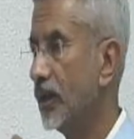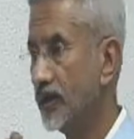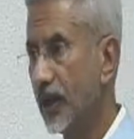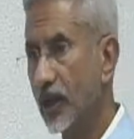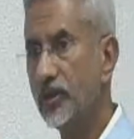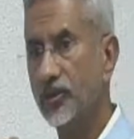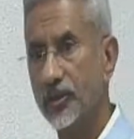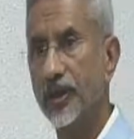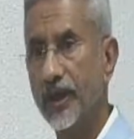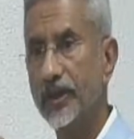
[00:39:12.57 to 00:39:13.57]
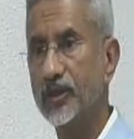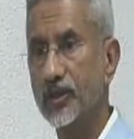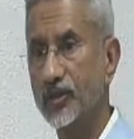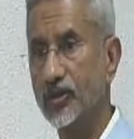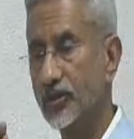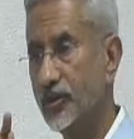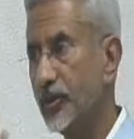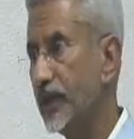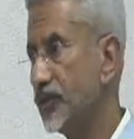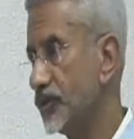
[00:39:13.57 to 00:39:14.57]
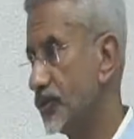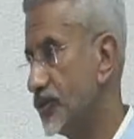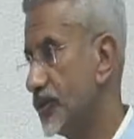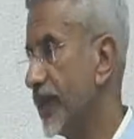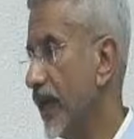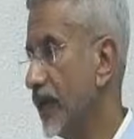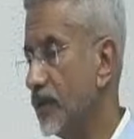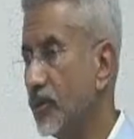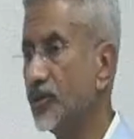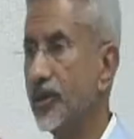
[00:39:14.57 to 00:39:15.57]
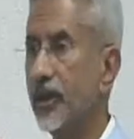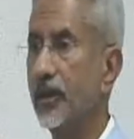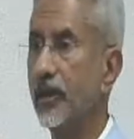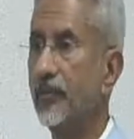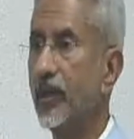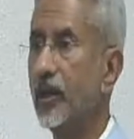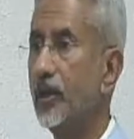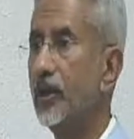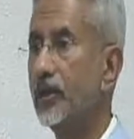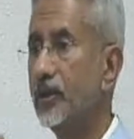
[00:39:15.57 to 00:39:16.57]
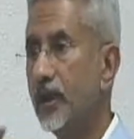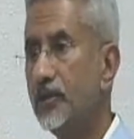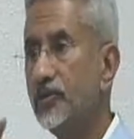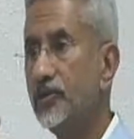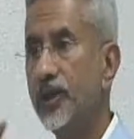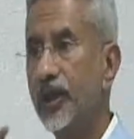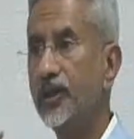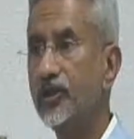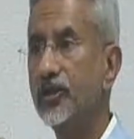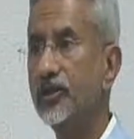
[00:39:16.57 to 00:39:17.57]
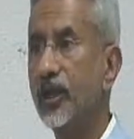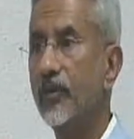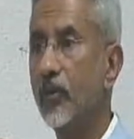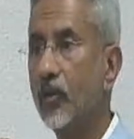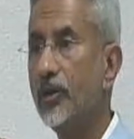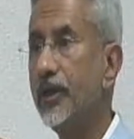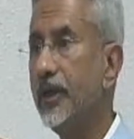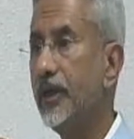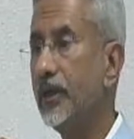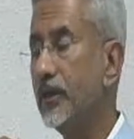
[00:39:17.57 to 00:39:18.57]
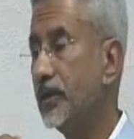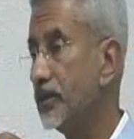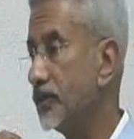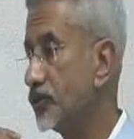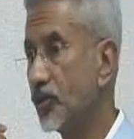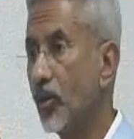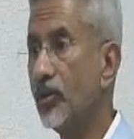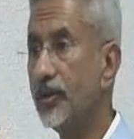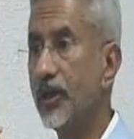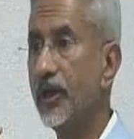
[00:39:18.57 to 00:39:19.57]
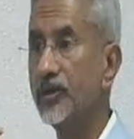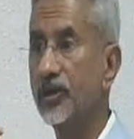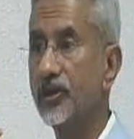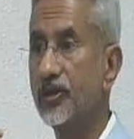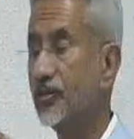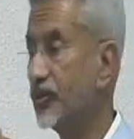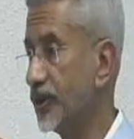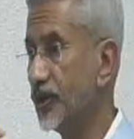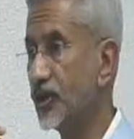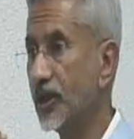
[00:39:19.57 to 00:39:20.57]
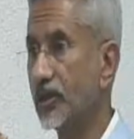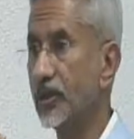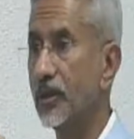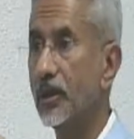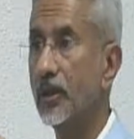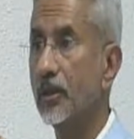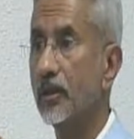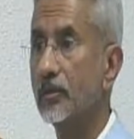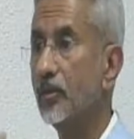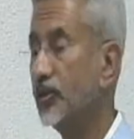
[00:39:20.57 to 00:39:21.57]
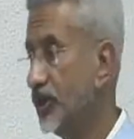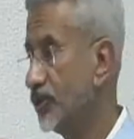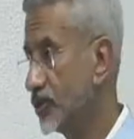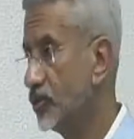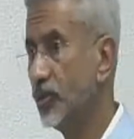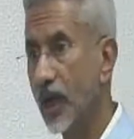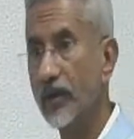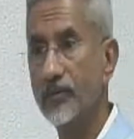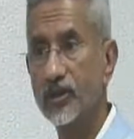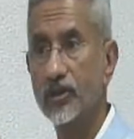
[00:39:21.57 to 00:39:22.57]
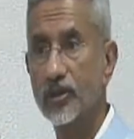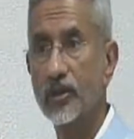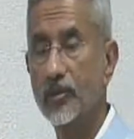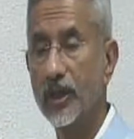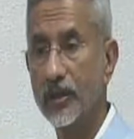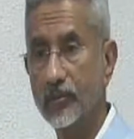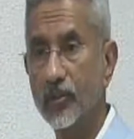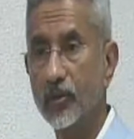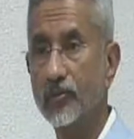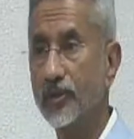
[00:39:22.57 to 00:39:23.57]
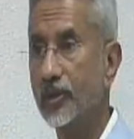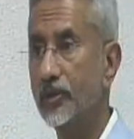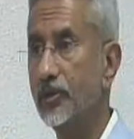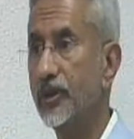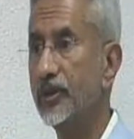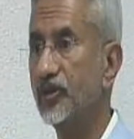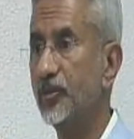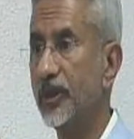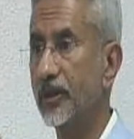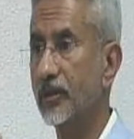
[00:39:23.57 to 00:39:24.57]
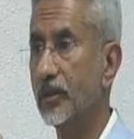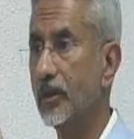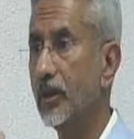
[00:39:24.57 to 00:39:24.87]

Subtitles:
The other three nations, US, Japan, Australia, the other three nations have already strong relationships with each other, though these two have discernibly improved during this period.